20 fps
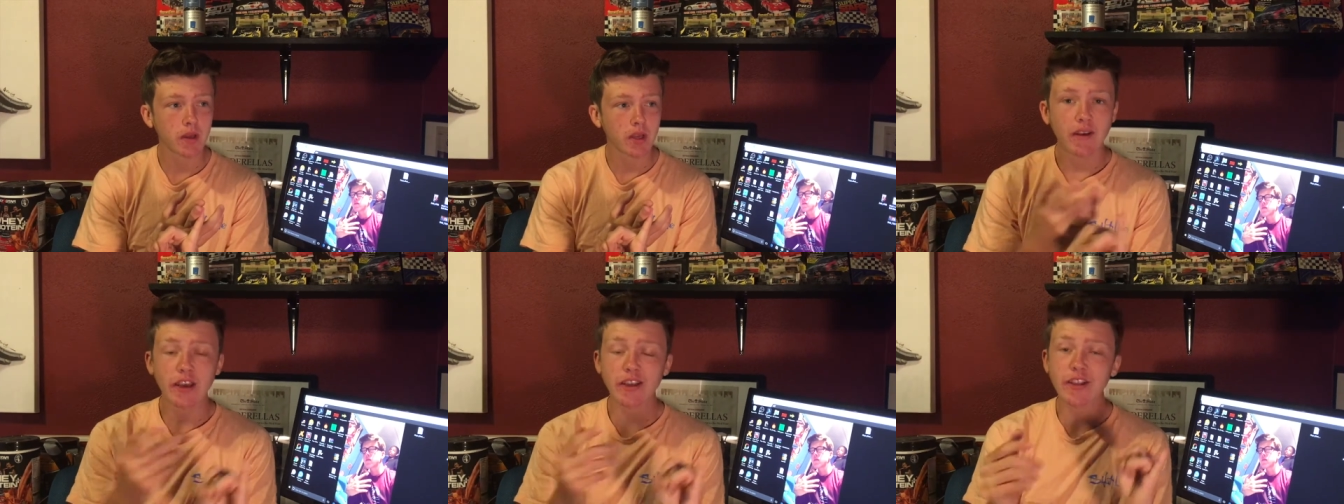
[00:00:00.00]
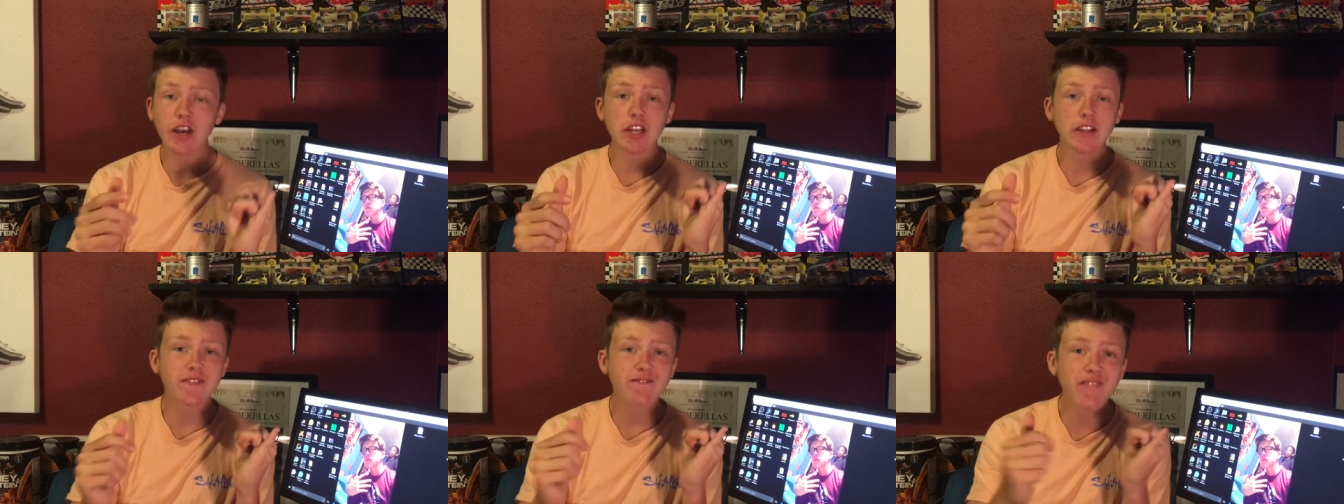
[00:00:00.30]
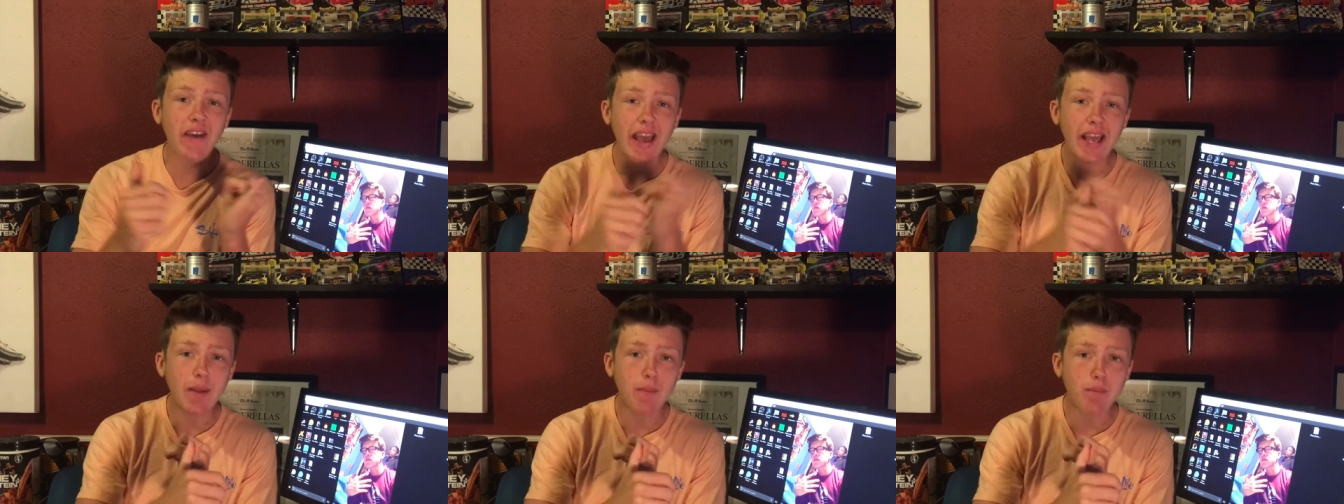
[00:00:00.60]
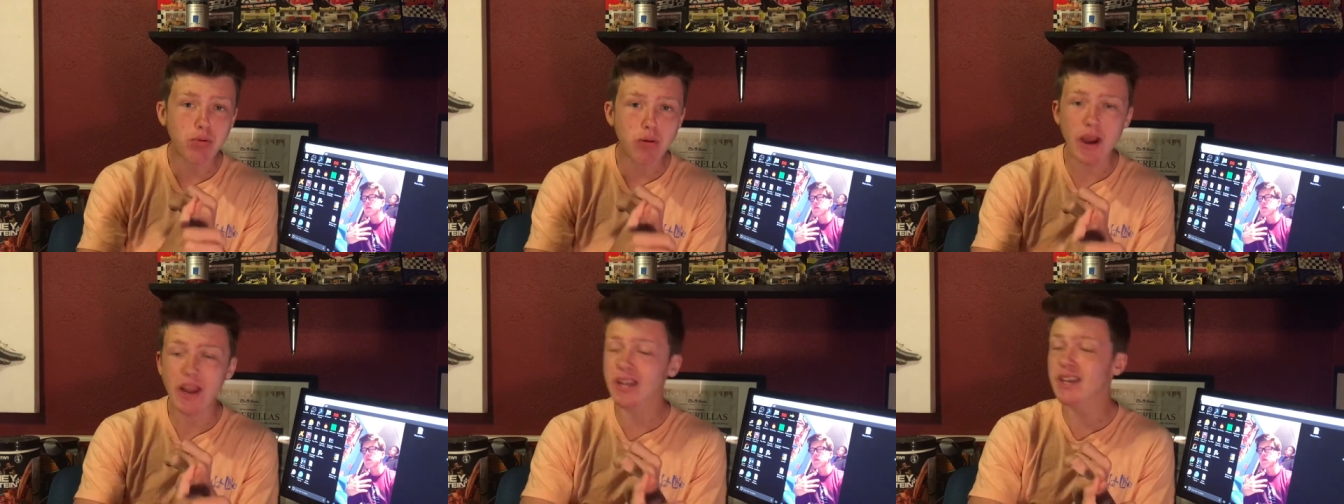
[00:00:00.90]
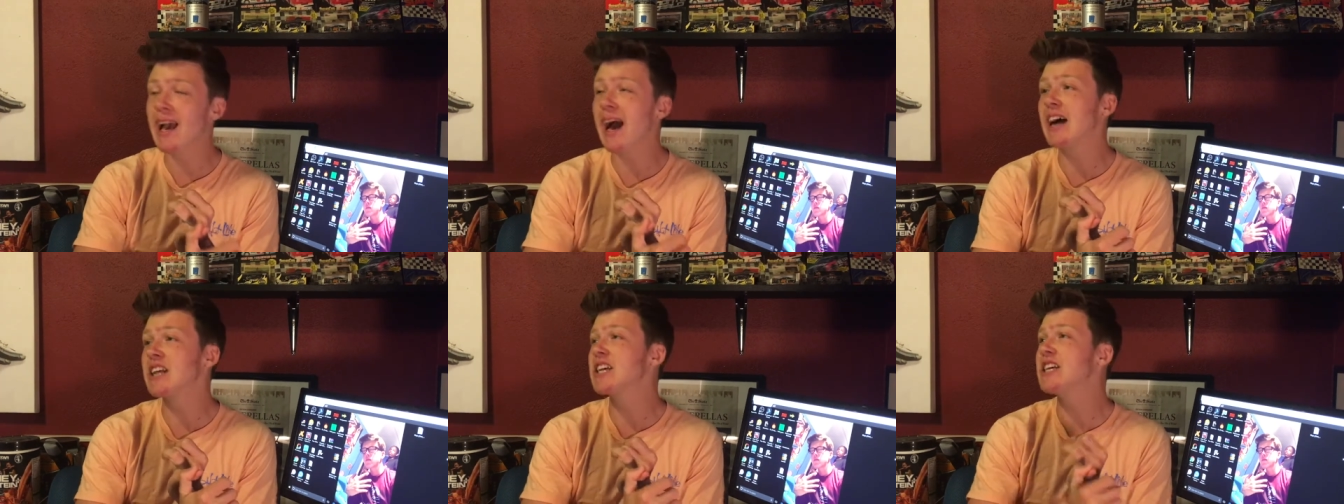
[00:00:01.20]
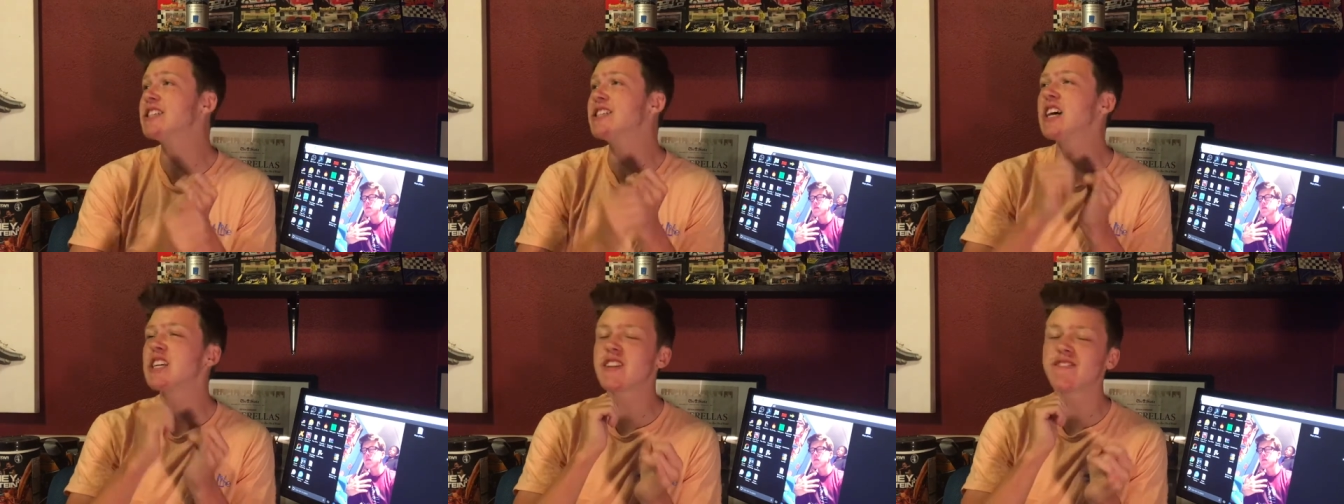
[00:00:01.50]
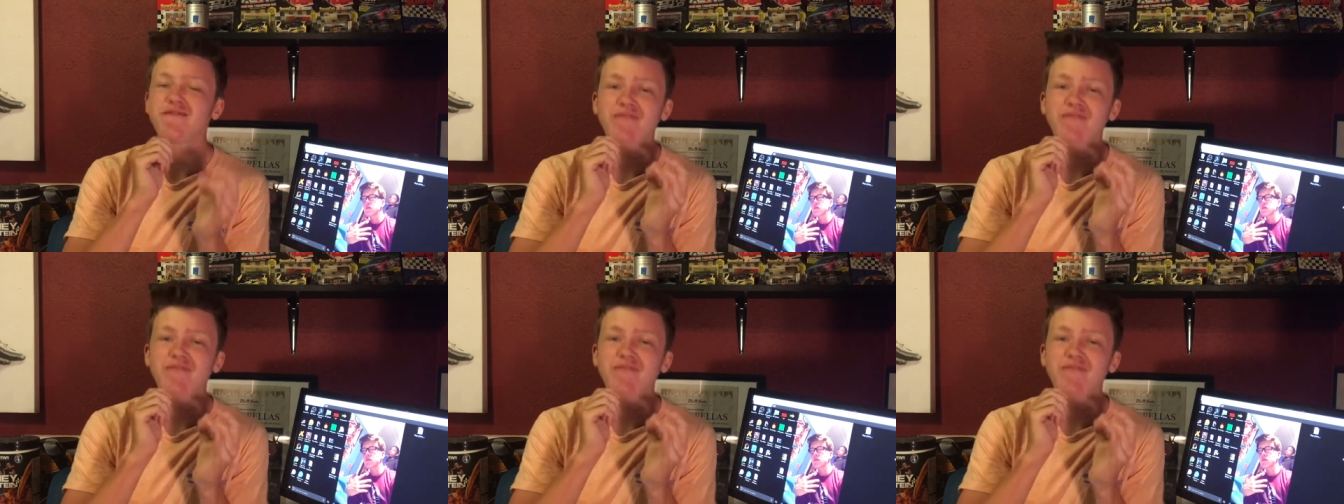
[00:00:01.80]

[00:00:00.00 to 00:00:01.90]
He does fake prank, guys. He does